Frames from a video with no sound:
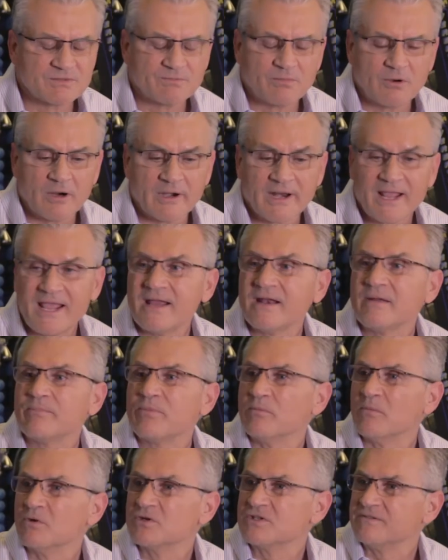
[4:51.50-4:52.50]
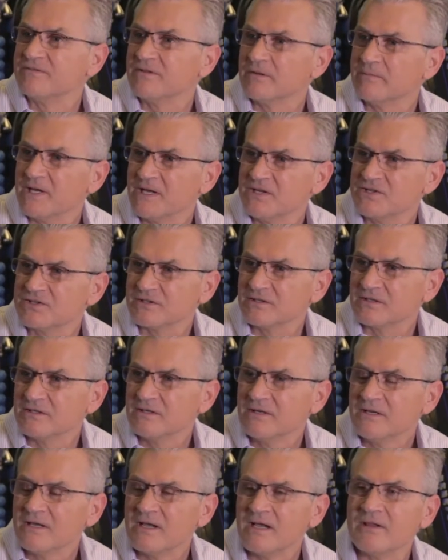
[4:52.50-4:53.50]
apart, and it promotes inflammation.
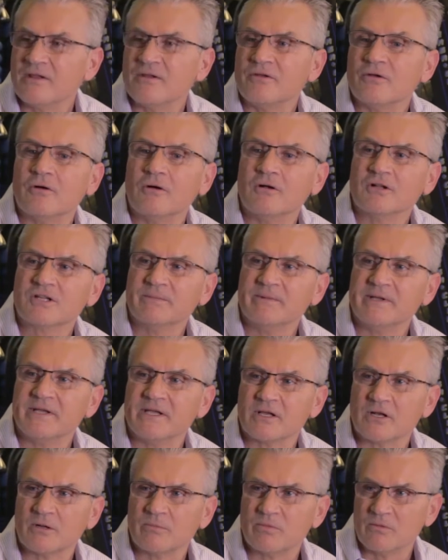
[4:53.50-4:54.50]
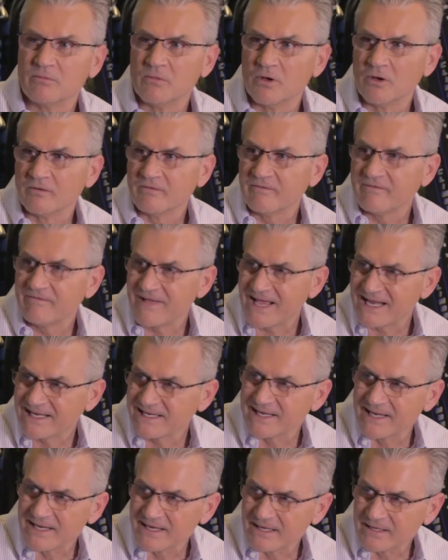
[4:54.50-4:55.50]
And then ultimately, it'll promote fat
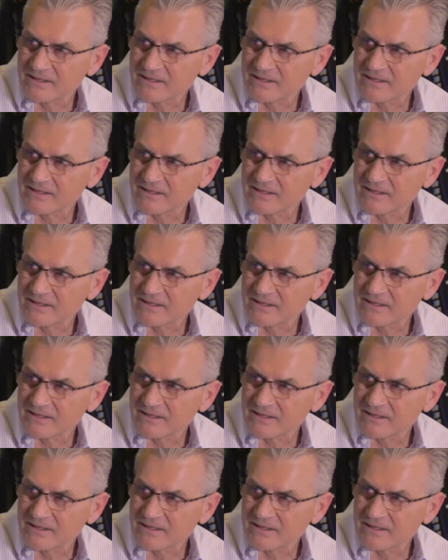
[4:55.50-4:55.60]
gain.